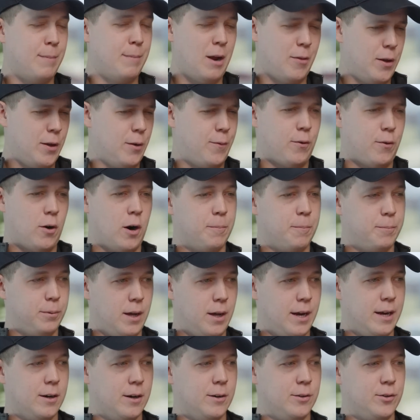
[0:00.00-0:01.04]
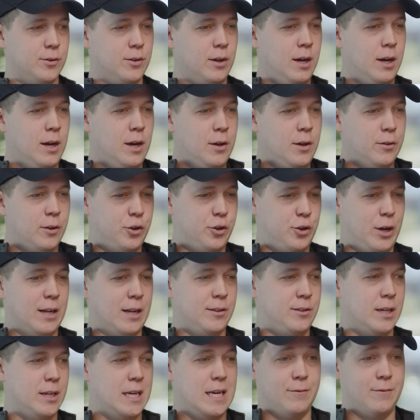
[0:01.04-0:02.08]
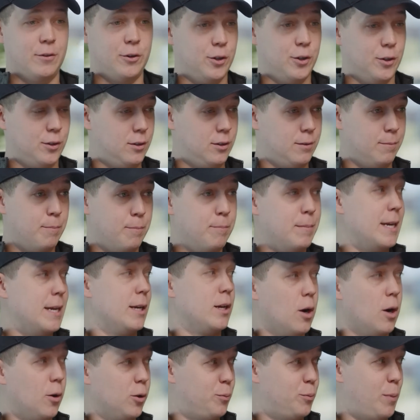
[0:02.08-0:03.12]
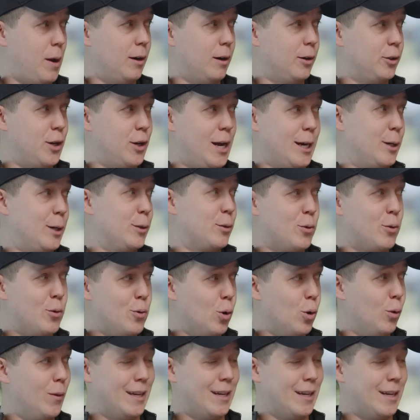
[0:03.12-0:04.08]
But I think for our players, the chance to even just meet Coach Belichick is cool,